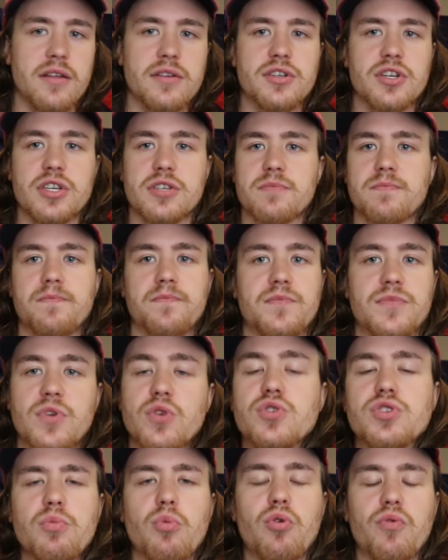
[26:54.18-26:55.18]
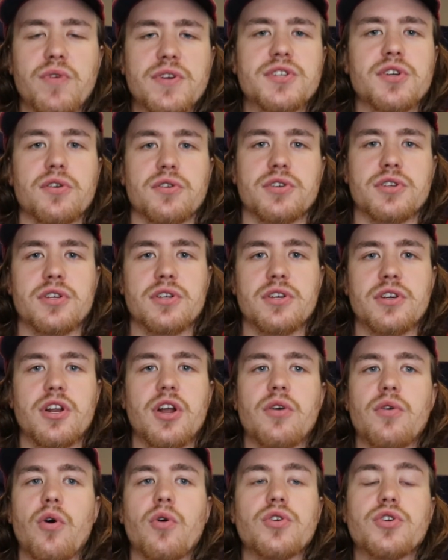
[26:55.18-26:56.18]
just do some more research, you
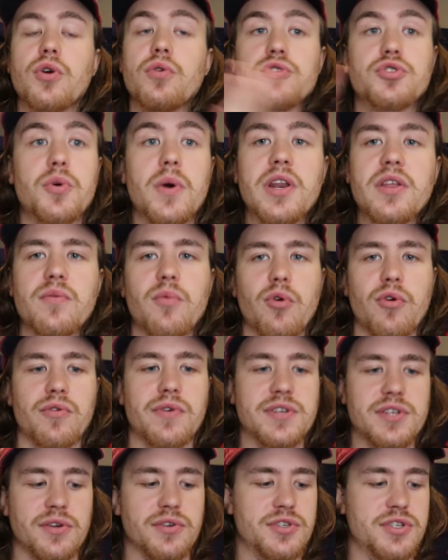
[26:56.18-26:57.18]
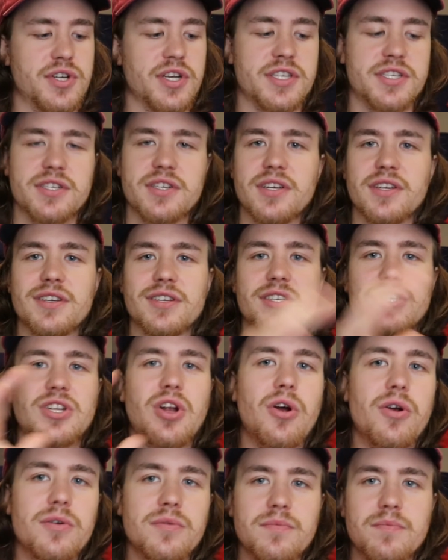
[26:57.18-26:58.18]
know, or don't do any more research. Just
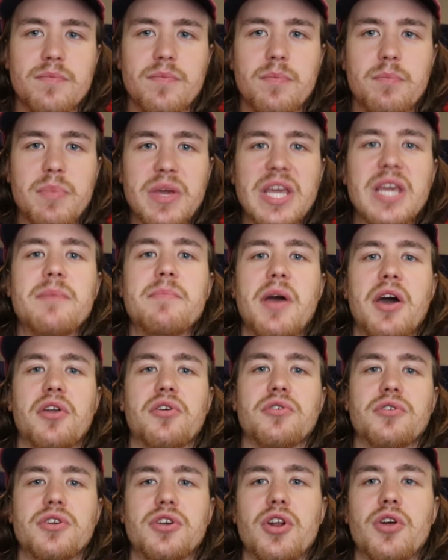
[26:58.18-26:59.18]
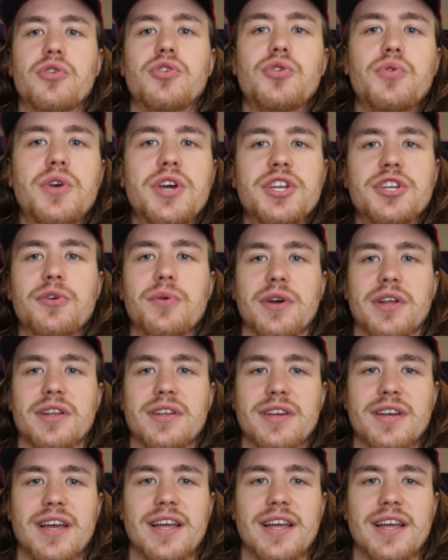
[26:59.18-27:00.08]
start being better. You know, you can do it.